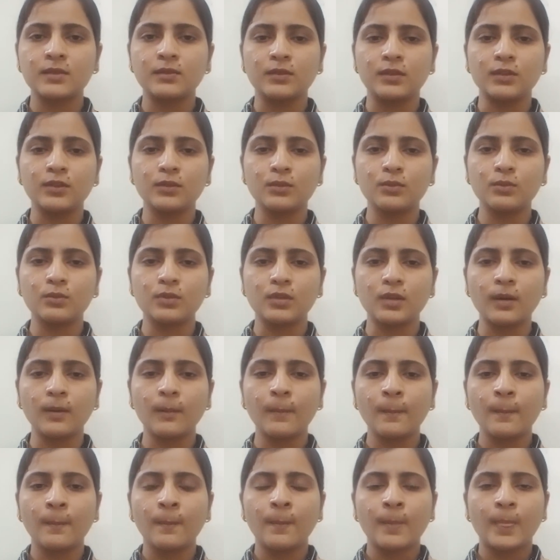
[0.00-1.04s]
into the
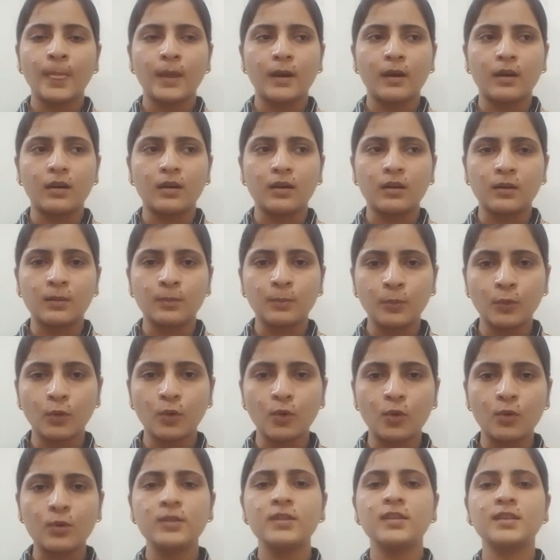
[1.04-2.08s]

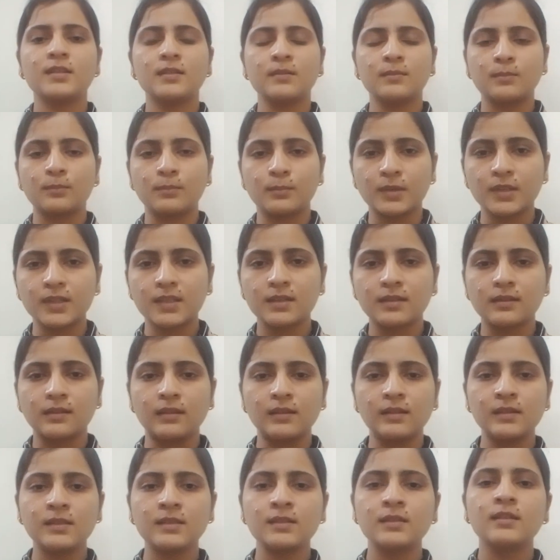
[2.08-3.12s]
bones,
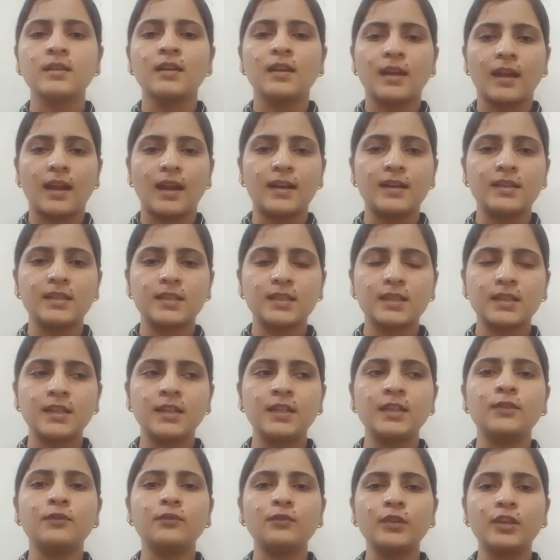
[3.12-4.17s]
muscles and
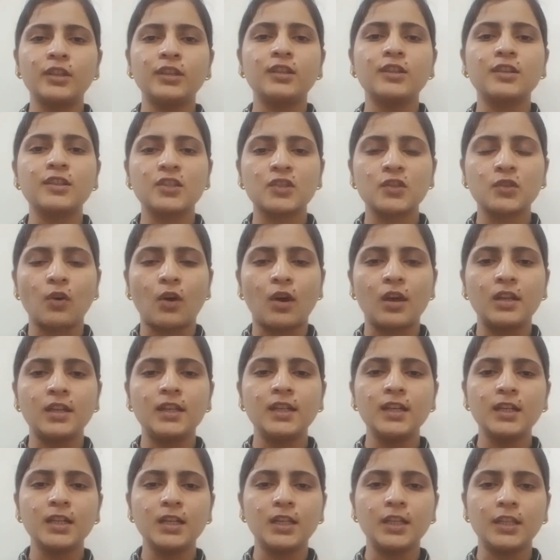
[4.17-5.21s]
skin with the
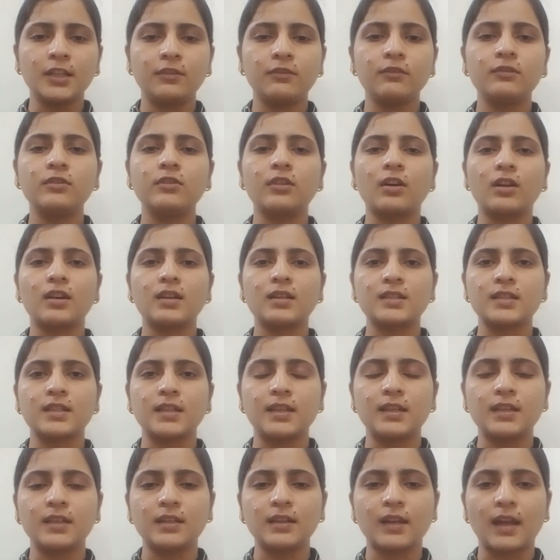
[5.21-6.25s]
solid liquid or
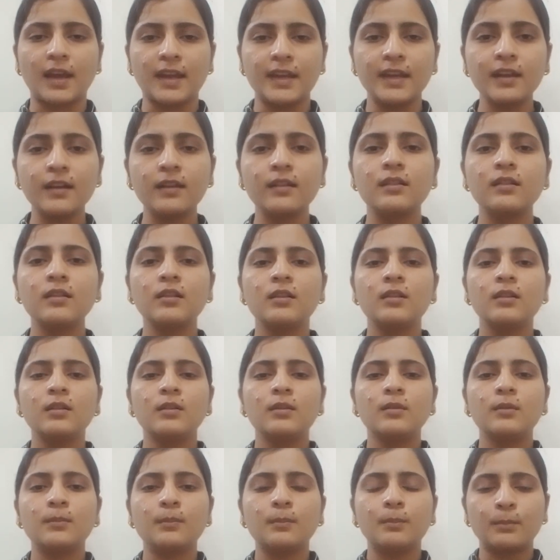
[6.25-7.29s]
jelly like
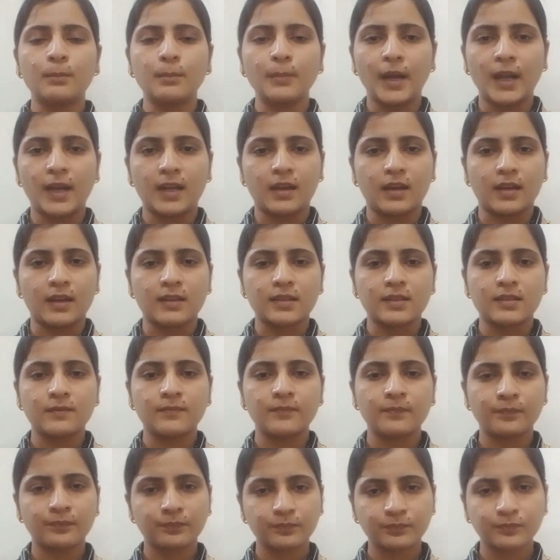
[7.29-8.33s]
matrix.
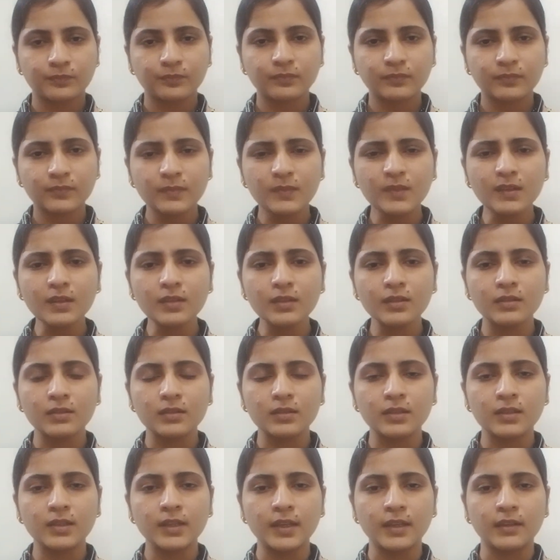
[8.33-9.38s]

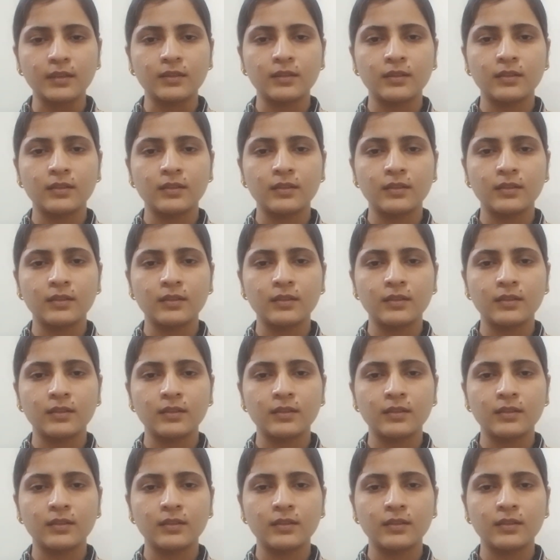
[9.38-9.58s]
Then